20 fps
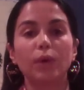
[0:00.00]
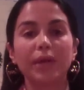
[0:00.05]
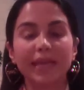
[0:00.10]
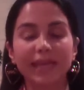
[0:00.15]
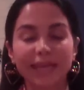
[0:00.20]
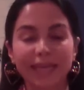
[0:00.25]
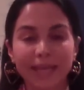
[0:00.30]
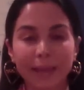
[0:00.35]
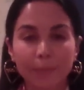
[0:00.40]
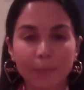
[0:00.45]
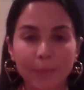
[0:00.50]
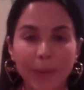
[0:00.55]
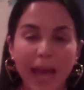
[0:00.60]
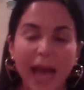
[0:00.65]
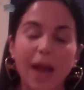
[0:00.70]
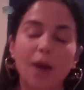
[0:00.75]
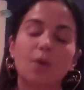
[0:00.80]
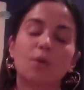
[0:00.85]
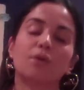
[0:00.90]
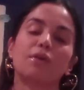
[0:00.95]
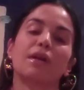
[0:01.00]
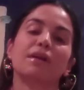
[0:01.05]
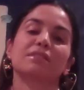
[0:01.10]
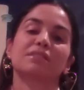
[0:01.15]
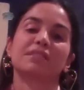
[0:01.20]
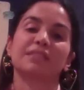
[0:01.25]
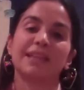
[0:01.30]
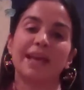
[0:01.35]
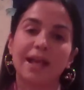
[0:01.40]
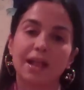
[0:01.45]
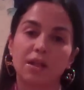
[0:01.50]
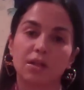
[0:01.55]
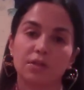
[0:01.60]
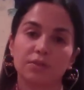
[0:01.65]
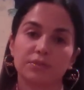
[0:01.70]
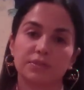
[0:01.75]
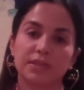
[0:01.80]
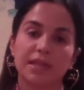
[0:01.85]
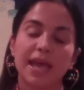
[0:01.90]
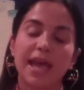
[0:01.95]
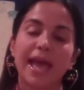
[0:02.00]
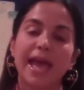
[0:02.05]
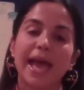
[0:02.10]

we can empower ourselves